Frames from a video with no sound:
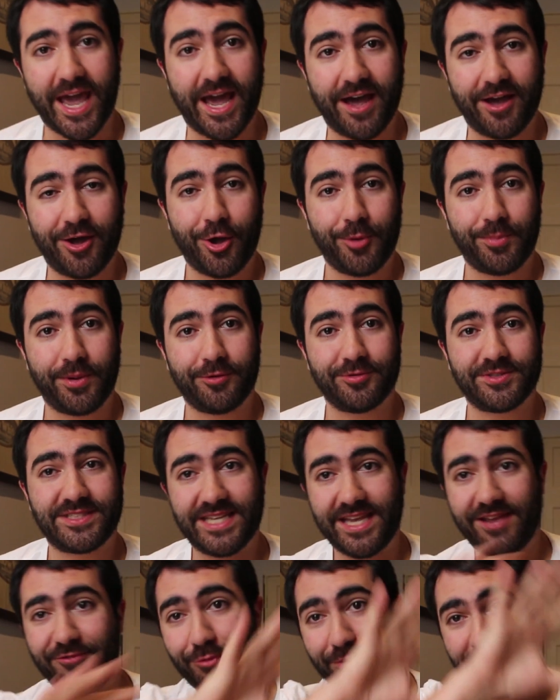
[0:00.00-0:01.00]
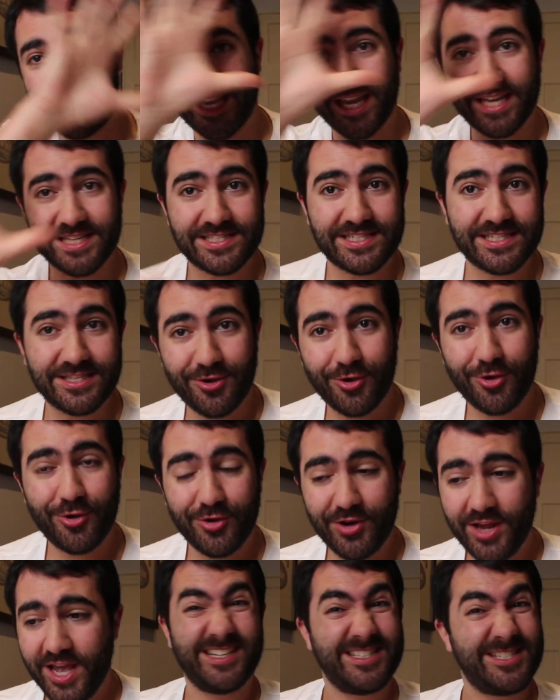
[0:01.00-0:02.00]
I hope I will see everyone again
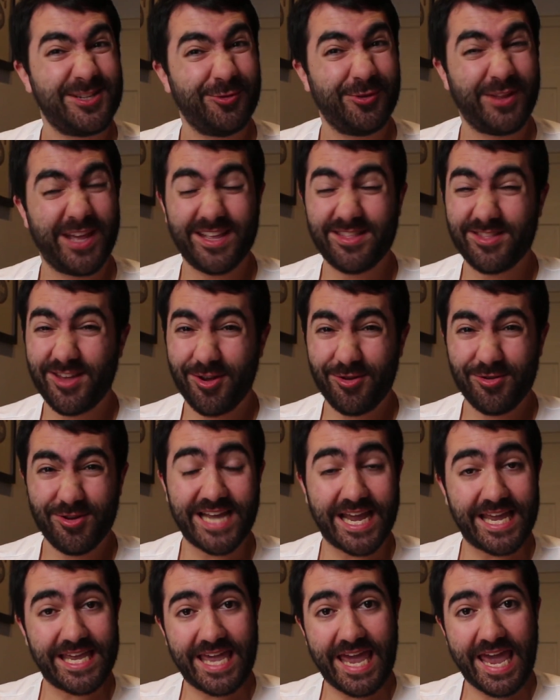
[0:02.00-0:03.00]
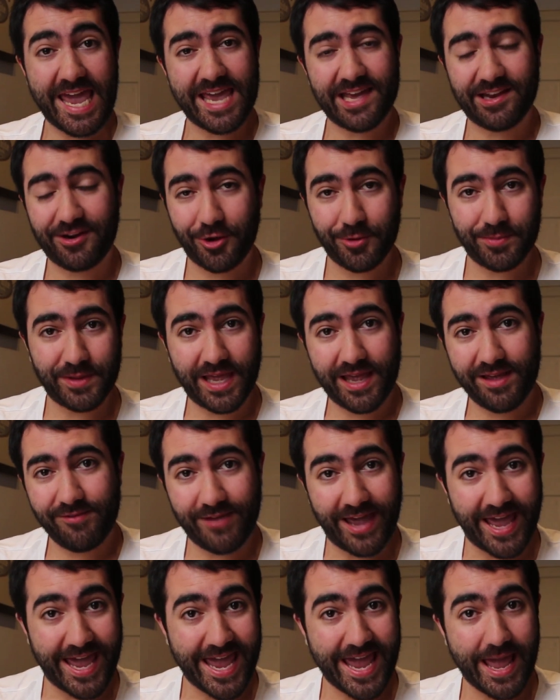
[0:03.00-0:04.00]
soon. Until then though, take care and I hope you
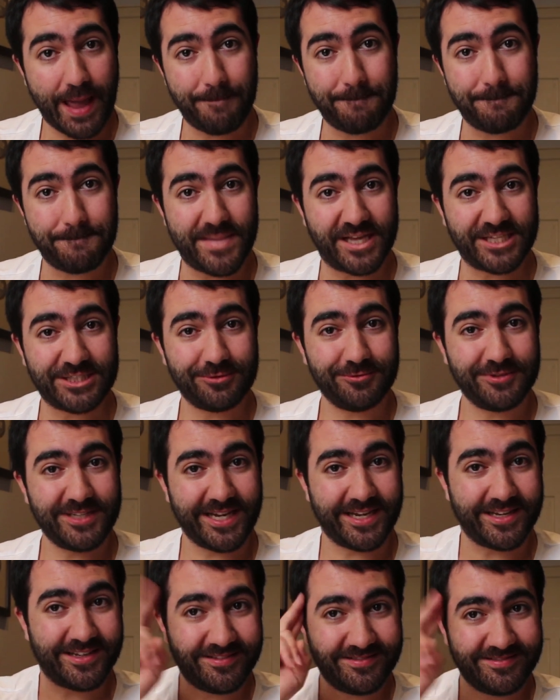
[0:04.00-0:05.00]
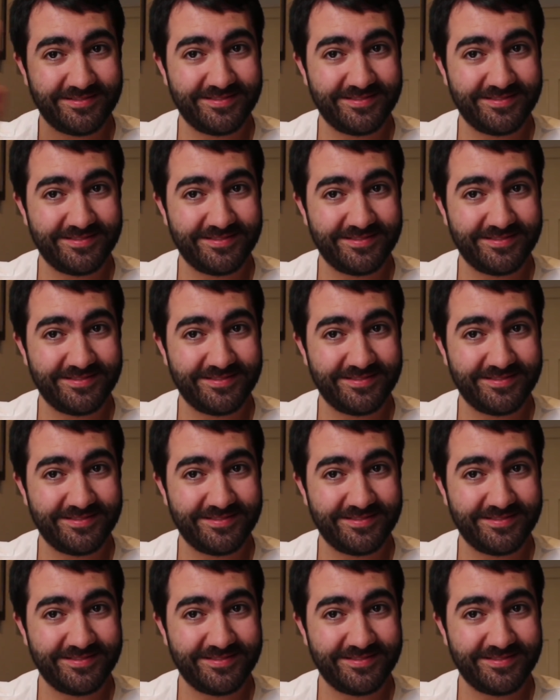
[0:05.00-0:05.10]
have a magical day.